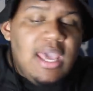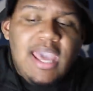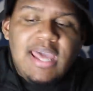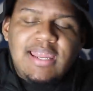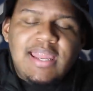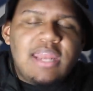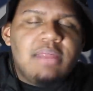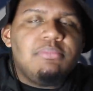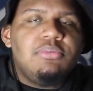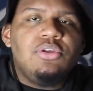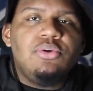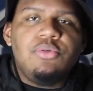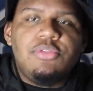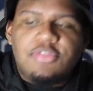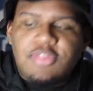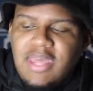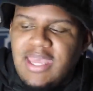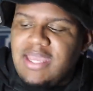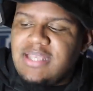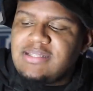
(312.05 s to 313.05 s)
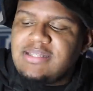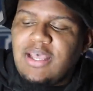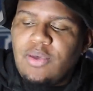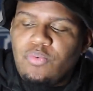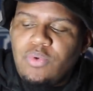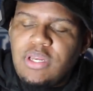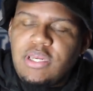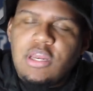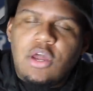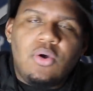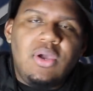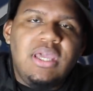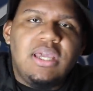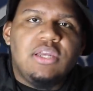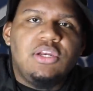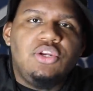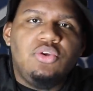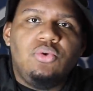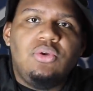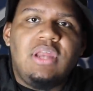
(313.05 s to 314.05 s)
and let him do things that we know he
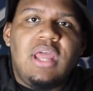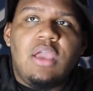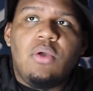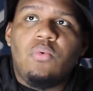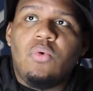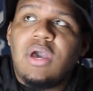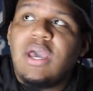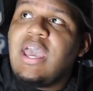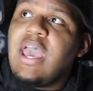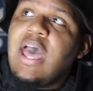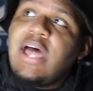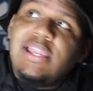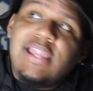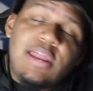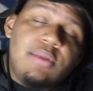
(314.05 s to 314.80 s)
can do day one.